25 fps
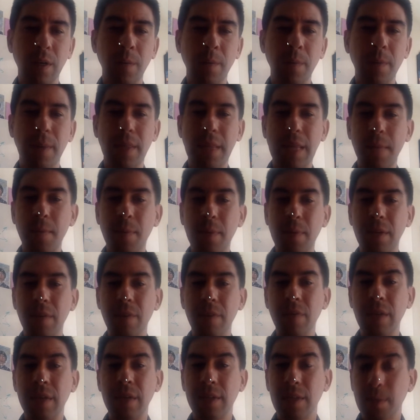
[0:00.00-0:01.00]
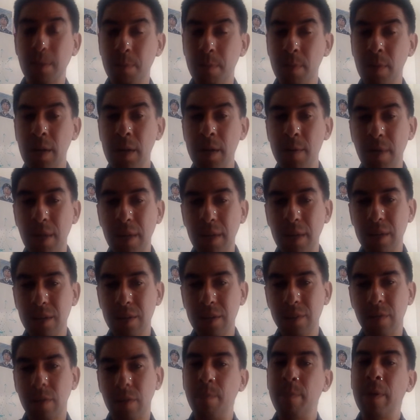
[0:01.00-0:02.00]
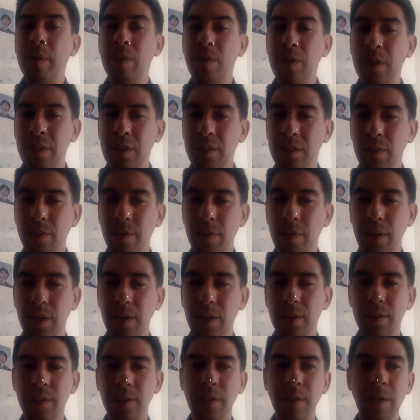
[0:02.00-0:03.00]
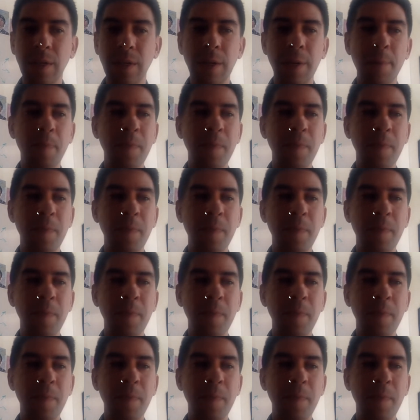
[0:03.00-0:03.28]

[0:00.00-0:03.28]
And they've been infecting primates for millions of years.